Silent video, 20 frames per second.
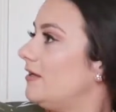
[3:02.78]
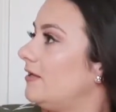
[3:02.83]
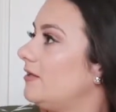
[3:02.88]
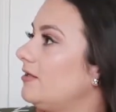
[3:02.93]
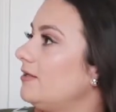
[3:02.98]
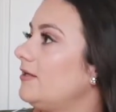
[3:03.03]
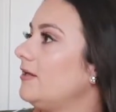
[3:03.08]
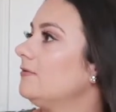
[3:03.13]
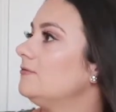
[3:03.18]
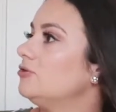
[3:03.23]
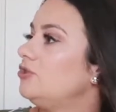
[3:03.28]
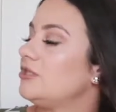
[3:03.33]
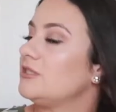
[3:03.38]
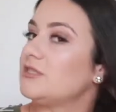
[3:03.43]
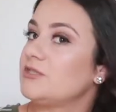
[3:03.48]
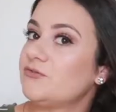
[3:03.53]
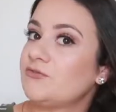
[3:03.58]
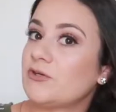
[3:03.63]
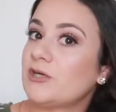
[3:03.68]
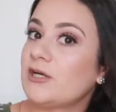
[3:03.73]
you know,
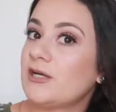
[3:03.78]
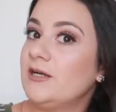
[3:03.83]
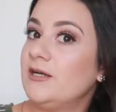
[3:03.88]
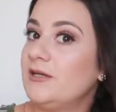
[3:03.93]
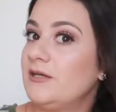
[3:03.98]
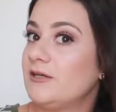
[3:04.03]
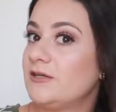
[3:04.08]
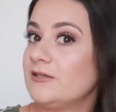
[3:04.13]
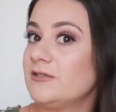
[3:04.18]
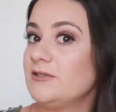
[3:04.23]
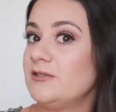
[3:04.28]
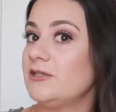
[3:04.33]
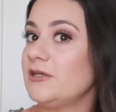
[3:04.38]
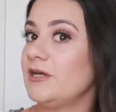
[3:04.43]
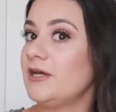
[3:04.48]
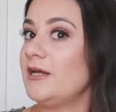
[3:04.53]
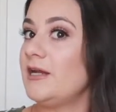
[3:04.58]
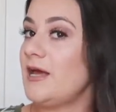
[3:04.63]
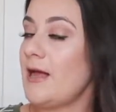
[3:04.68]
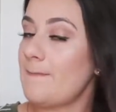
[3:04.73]
just for
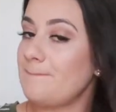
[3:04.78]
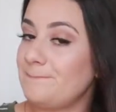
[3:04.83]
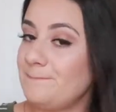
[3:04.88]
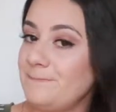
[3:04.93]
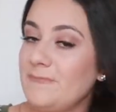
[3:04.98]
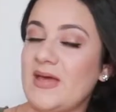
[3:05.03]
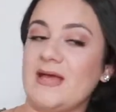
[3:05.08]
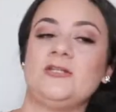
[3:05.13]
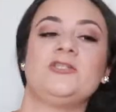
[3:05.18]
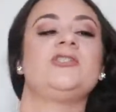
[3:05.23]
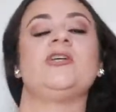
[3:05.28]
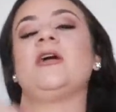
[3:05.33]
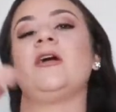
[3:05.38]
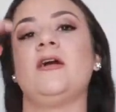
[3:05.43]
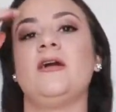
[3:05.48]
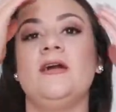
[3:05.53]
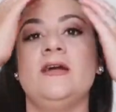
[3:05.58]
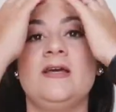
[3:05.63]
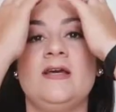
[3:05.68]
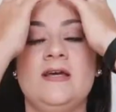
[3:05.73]
good
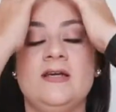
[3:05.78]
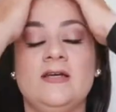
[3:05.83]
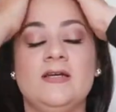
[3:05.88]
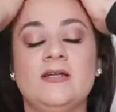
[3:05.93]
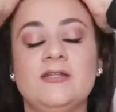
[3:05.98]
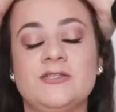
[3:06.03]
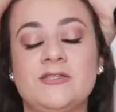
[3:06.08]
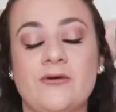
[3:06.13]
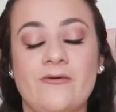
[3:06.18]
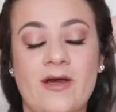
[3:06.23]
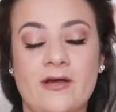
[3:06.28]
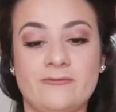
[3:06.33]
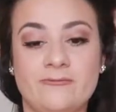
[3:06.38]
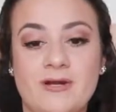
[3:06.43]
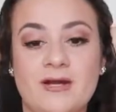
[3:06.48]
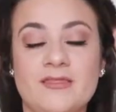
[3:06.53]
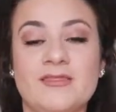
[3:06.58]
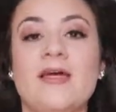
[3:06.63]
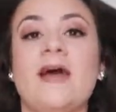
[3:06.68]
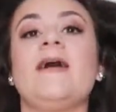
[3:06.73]
measure. So I
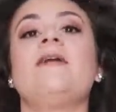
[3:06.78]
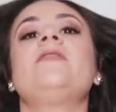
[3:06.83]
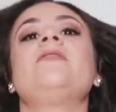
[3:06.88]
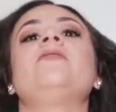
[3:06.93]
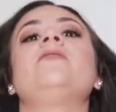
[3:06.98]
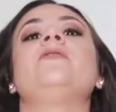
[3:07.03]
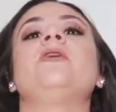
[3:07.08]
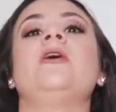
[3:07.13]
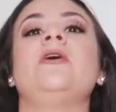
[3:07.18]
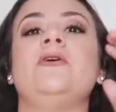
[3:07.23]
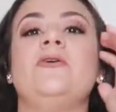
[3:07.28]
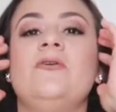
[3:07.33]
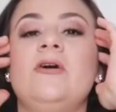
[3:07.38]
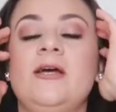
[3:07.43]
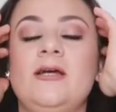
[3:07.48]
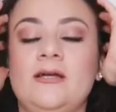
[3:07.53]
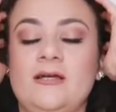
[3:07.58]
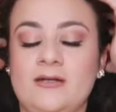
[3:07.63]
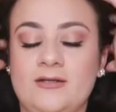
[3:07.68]
run that through.